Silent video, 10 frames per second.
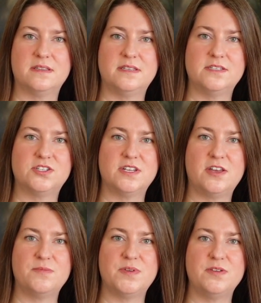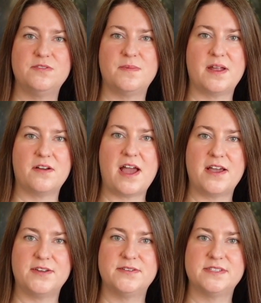These should help you no matter
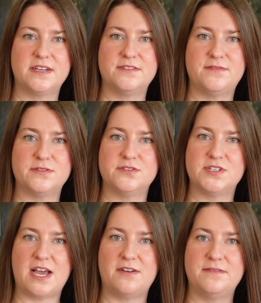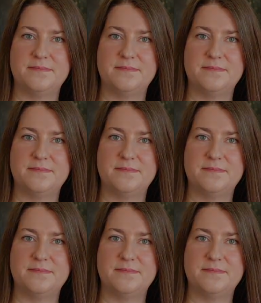how you decide to fold your towel.